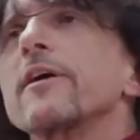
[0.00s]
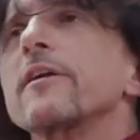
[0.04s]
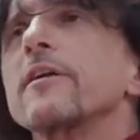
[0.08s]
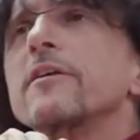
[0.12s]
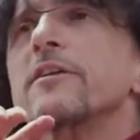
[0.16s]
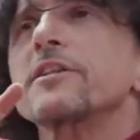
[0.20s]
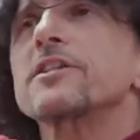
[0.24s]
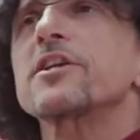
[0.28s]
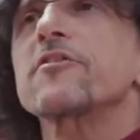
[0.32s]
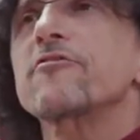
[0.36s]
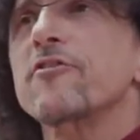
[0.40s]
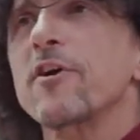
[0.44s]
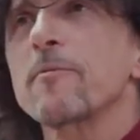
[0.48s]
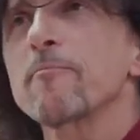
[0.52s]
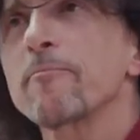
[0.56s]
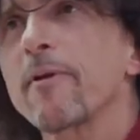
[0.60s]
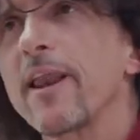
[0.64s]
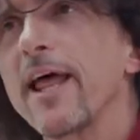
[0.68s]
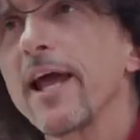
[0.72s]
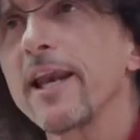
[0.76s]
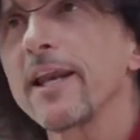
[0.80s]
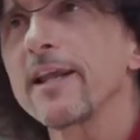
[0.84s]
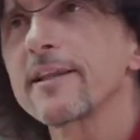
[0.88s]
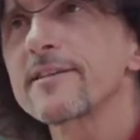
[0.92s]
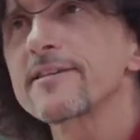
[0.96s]
on a different
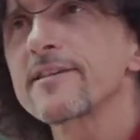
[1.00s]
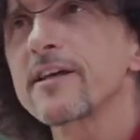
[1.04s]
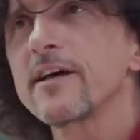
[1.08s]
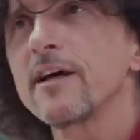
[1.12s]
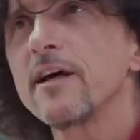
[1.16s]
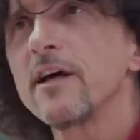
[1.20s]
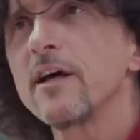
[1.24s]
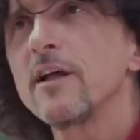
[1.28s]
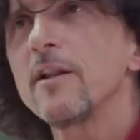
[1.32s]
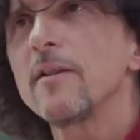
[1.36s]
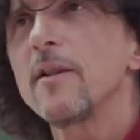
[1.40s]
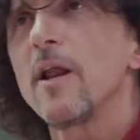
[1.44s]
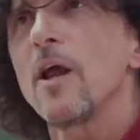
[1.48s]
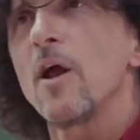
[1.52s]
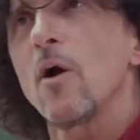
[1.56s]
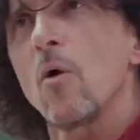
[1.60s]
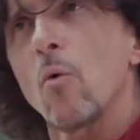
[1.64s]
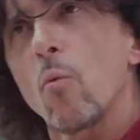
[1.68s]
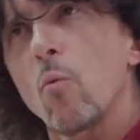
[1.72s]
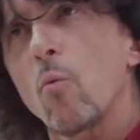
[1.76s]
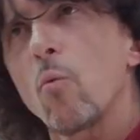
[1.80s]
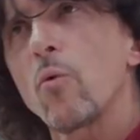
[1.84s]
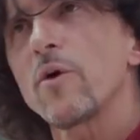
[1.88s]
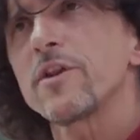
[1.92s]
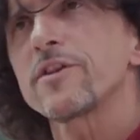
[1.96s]
planet.
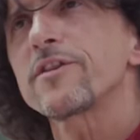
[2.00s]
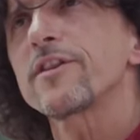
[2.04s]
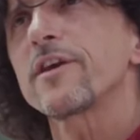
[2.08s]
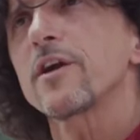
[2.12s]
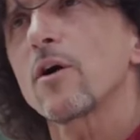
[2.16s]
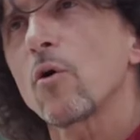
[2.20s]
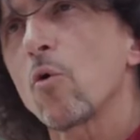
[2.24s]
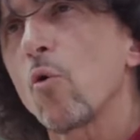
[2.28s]
With the